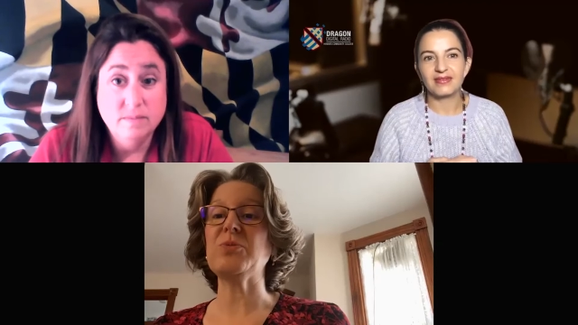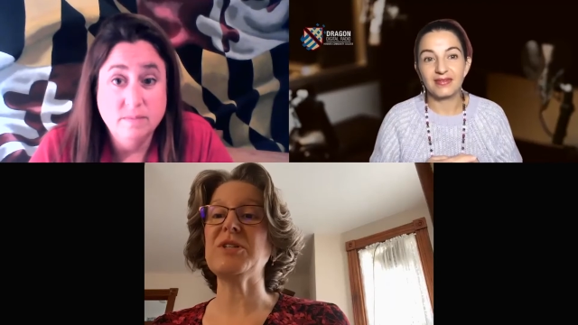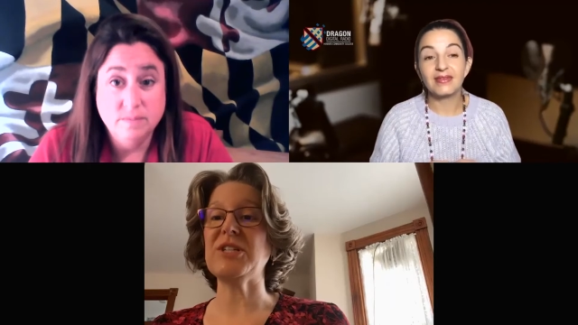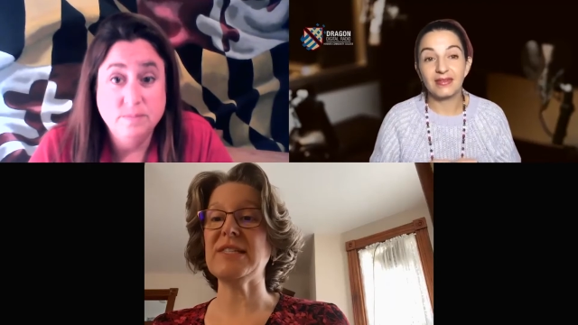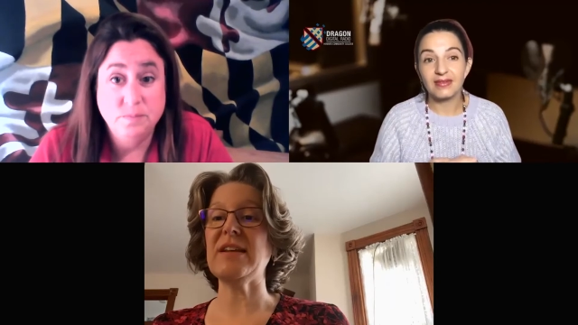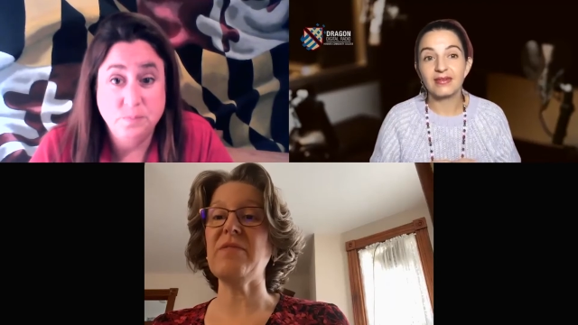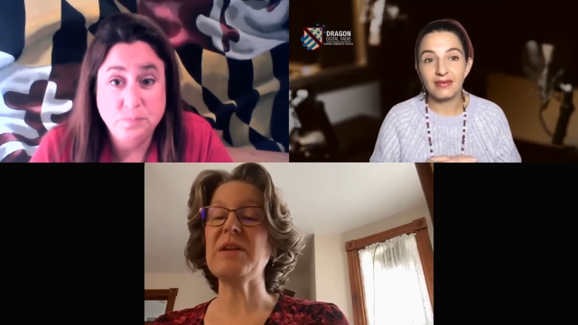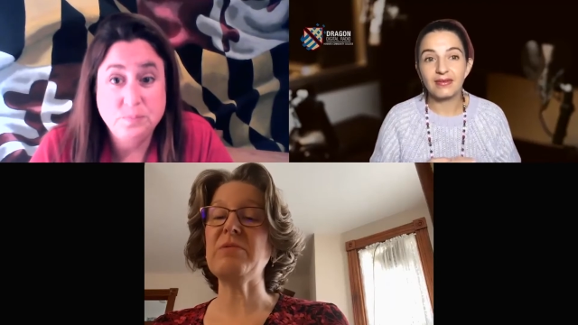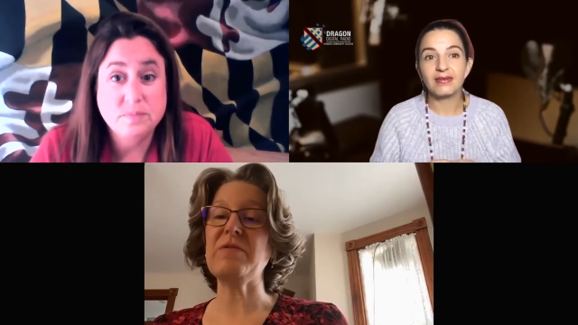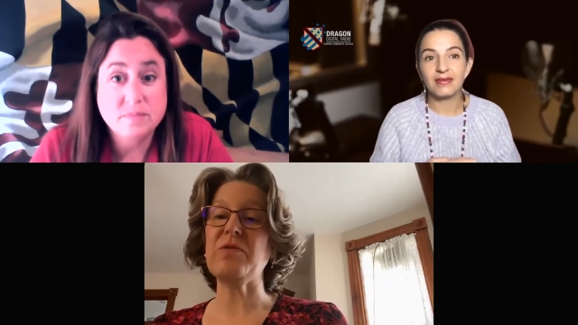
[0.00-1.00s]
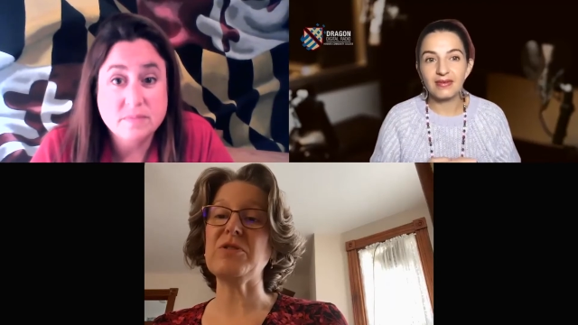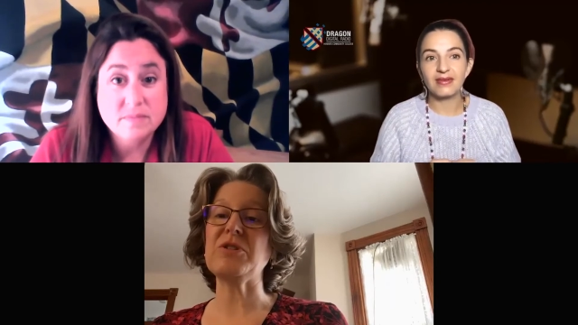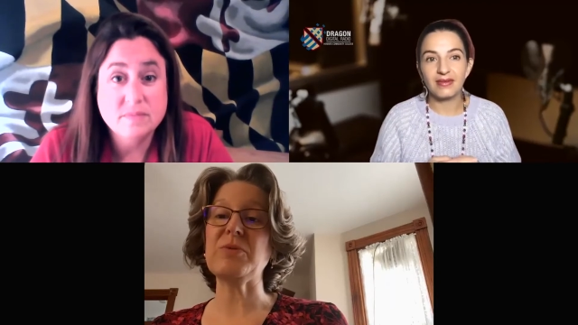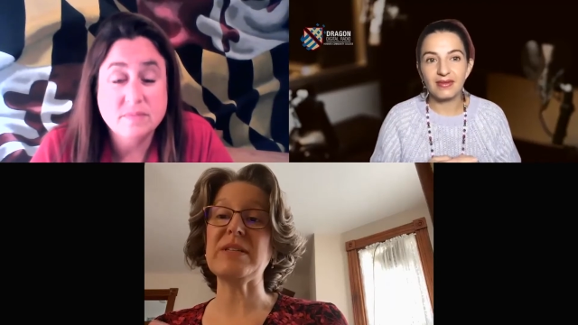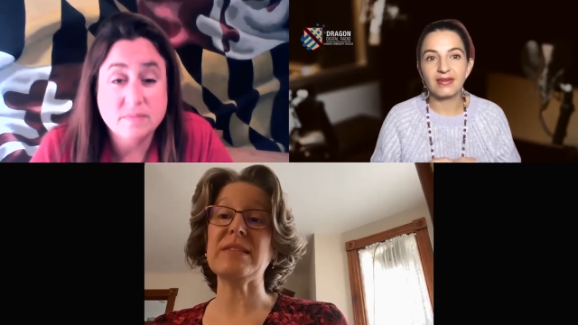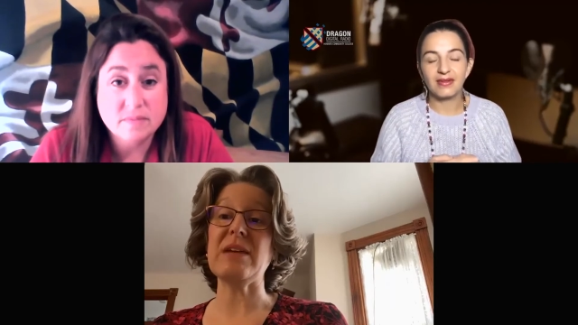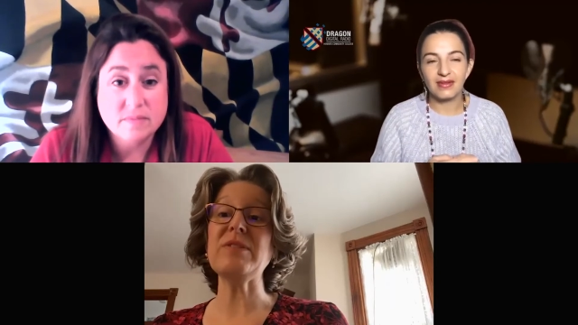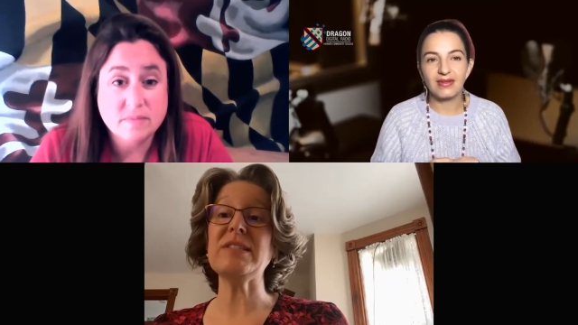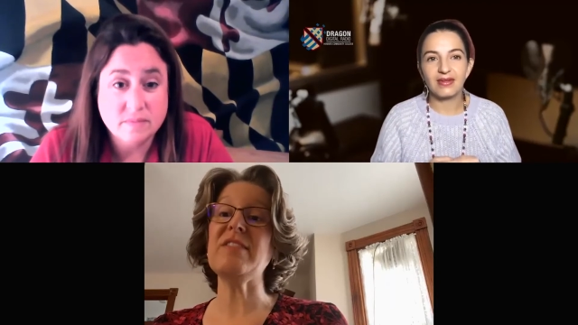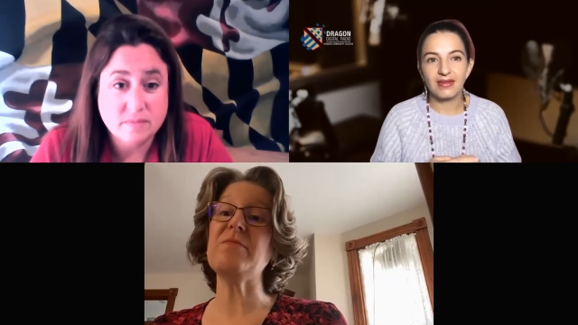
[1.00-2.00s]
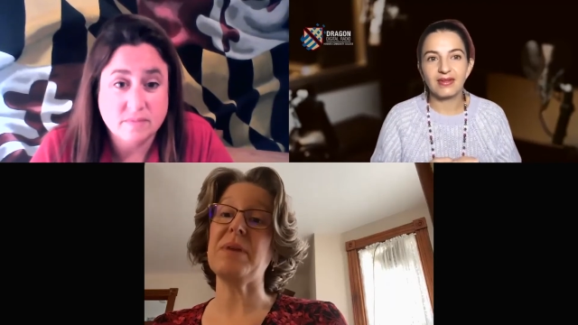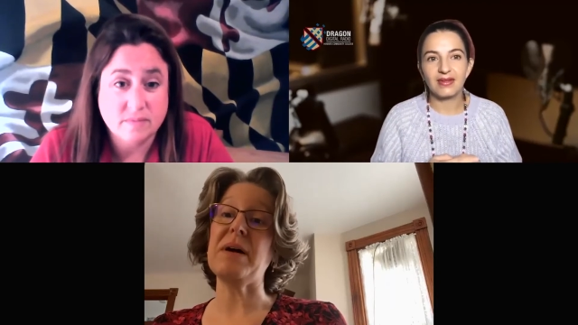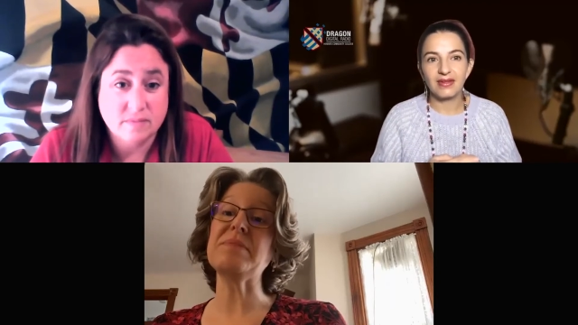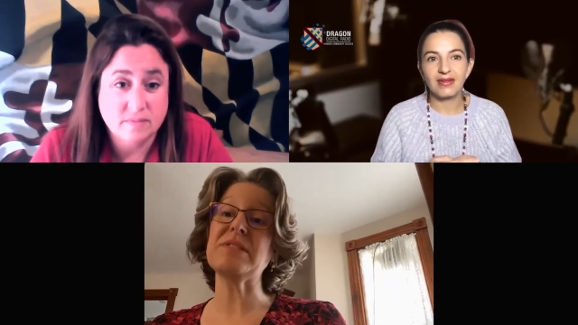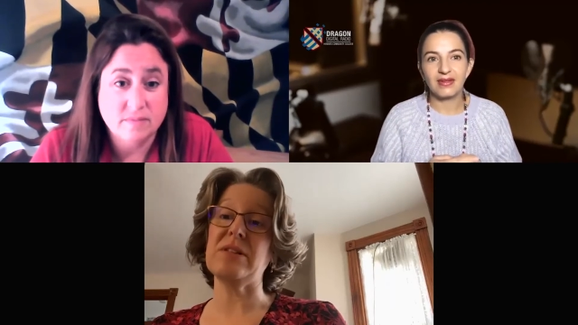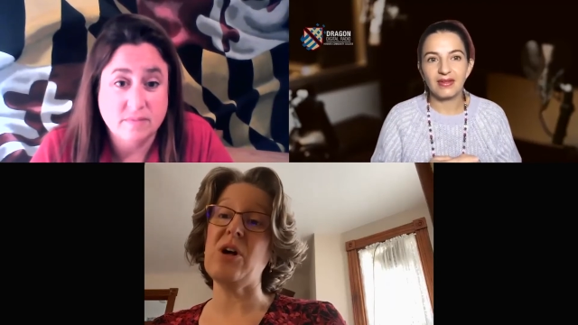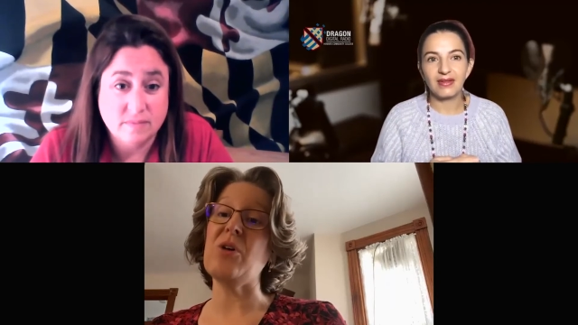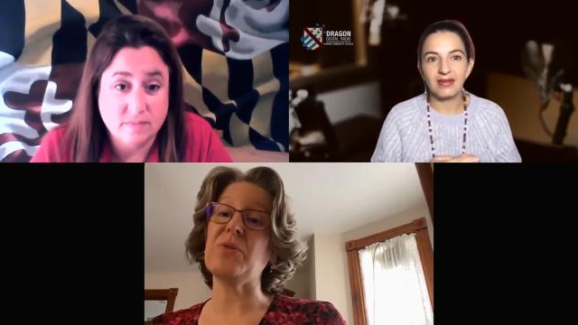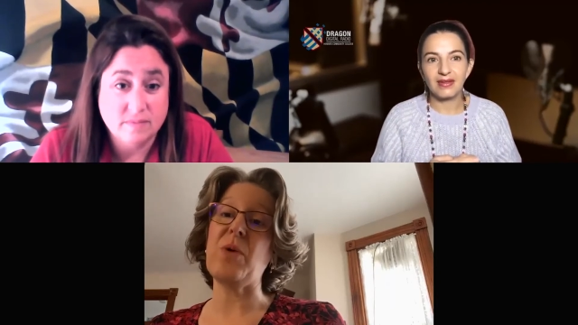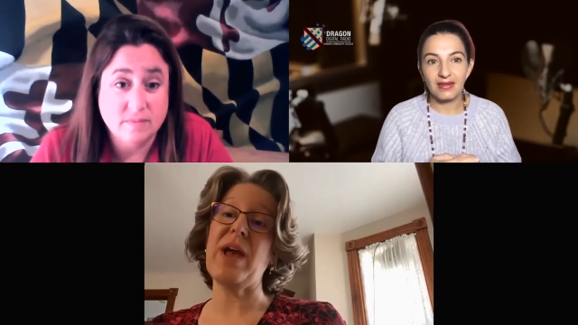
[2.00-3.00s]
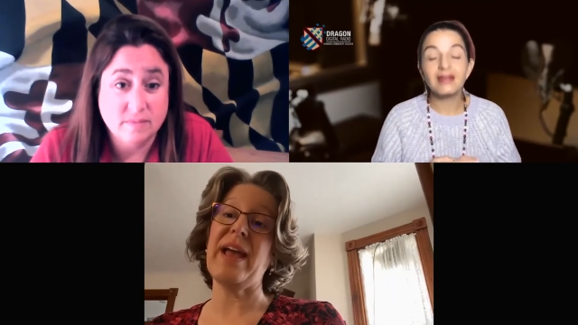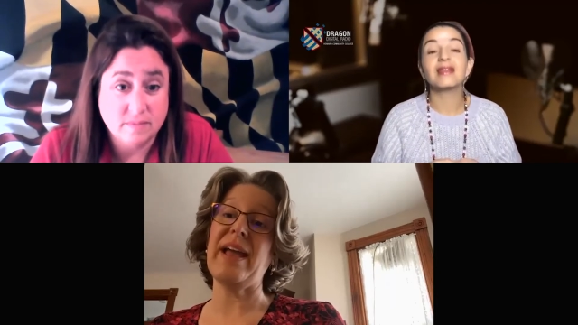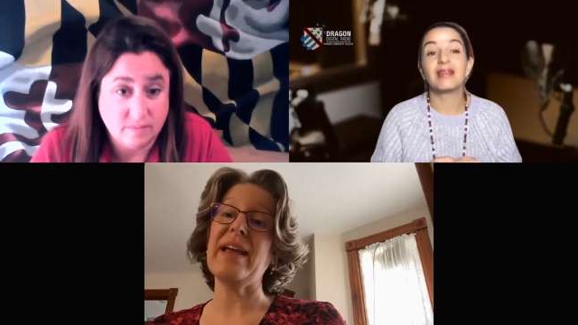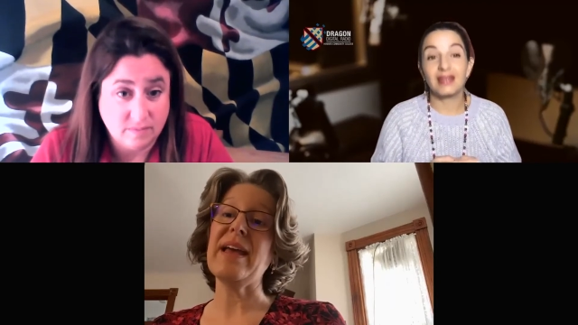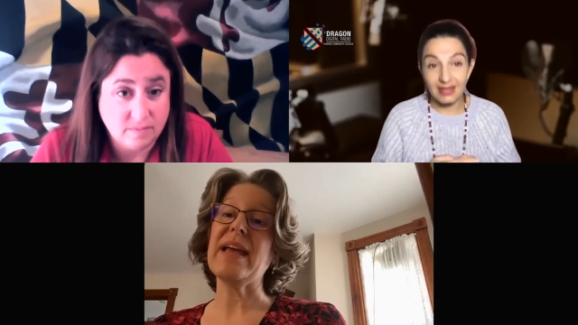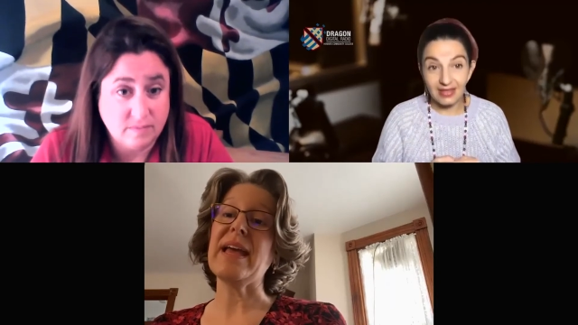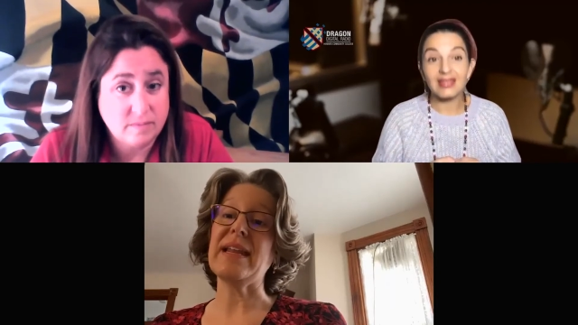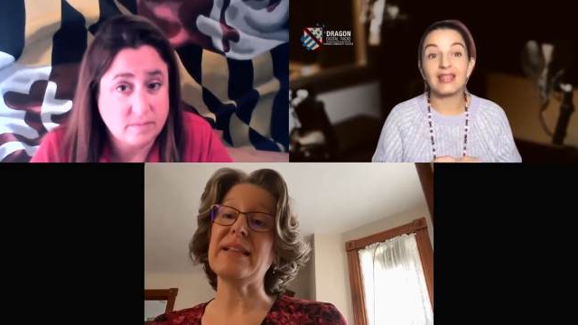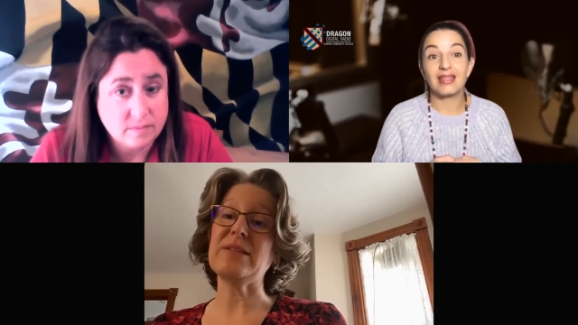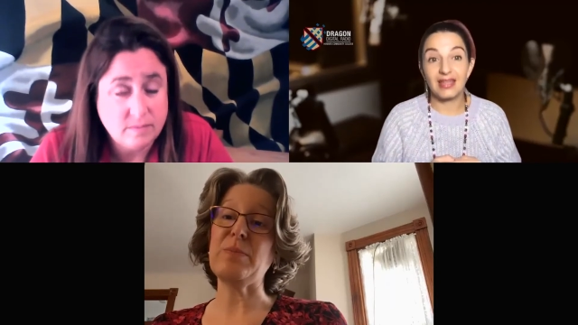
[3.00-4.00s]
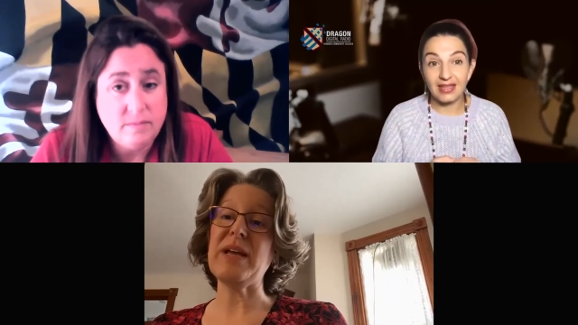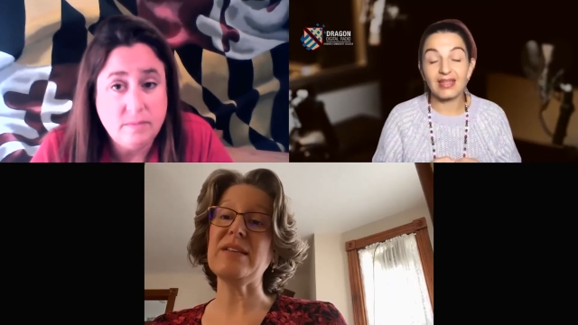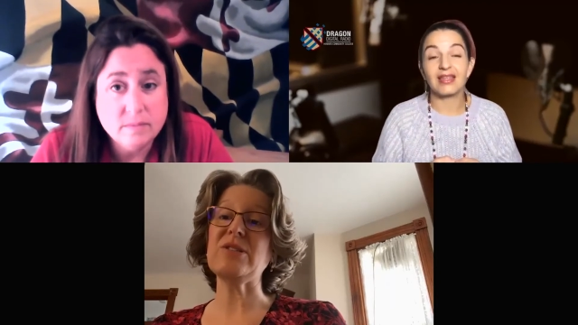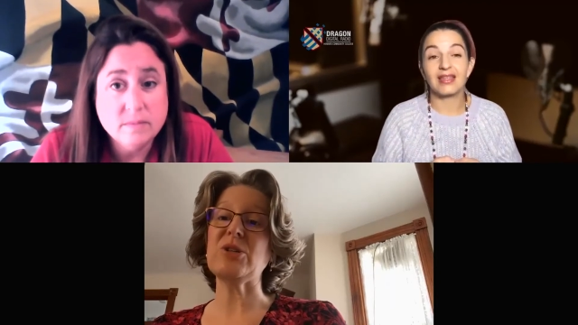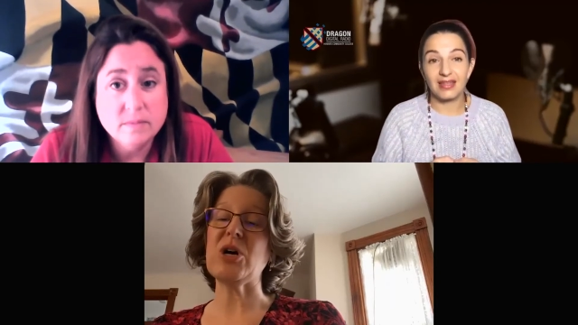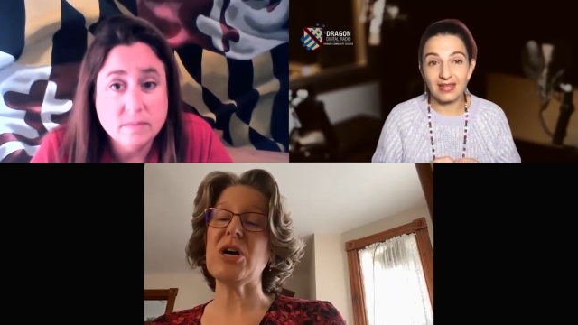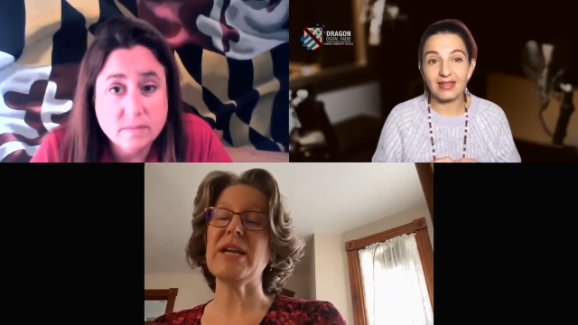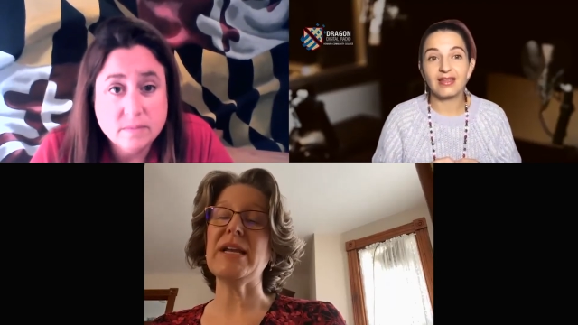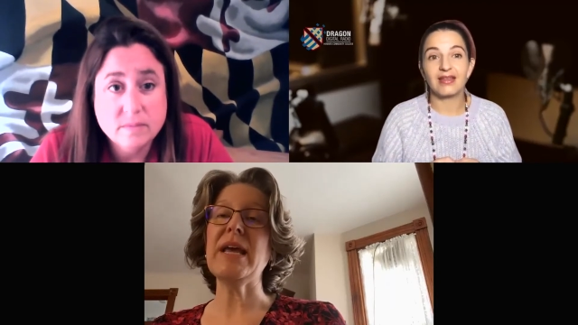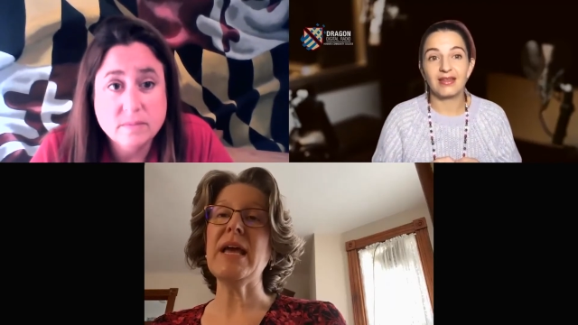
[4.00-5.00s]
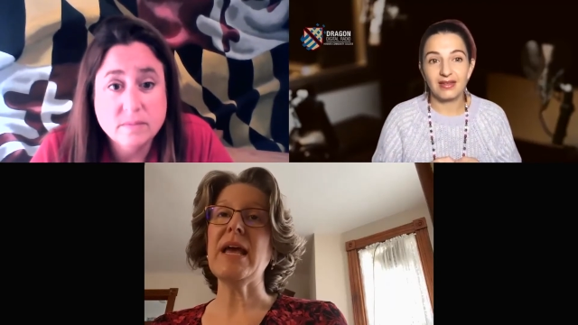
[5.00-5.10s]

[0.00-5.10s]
Speaker 1: which, as Stephanie referred to, is they receive bumps along the way. And it's based on